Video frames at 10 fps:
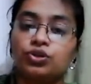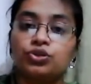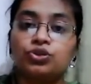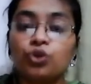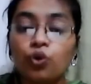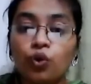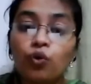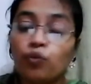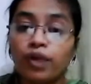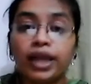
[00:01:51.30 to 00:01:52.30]
So
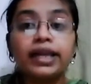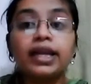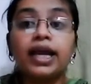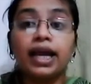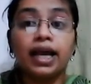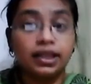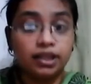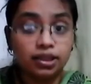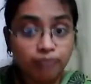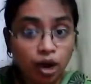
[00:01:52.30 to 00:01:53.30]
when
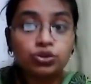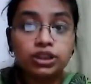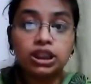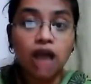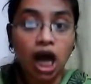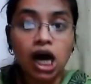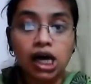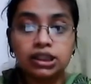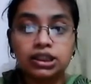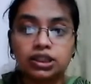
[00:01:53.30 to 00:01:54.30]
the mountain
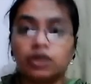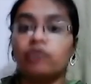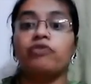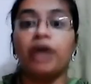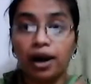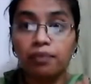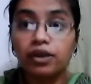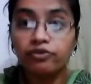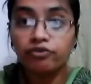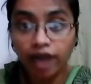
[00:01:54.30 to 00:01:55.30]
asked, "Where are
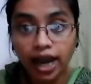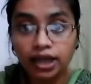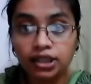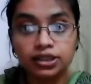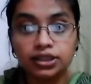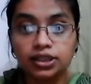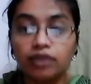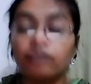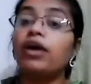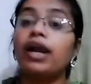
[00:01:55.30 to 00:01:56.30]
my friends?
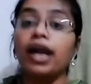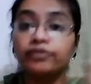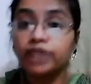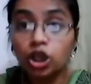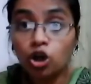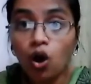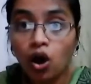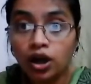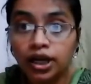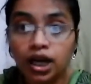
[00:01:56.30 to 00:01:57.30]
Where have they
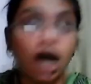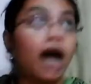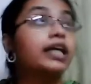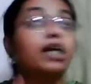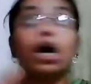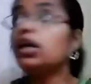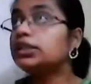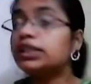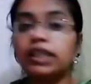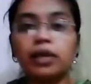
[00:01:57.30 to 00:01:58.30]
gone? I can't
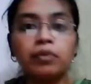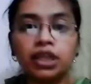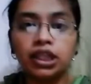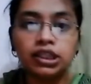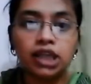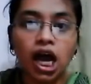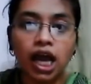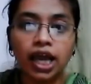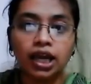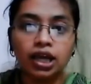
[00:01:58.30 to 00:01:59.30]
see them in the
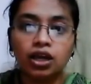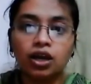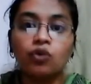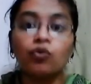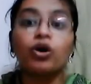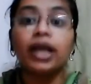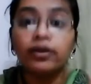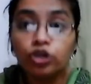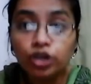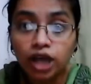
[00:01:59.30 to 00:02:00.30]
sky. What
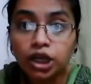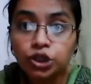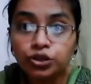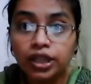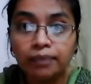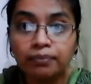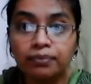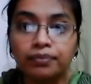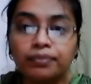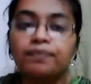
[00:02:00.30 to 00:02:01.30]
have you done to them?"
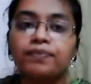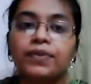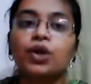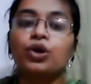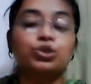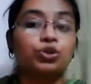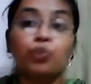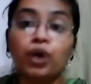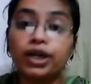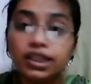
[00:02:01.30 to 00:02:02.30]
So
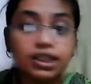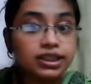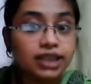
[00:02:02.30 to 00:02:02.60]
what did the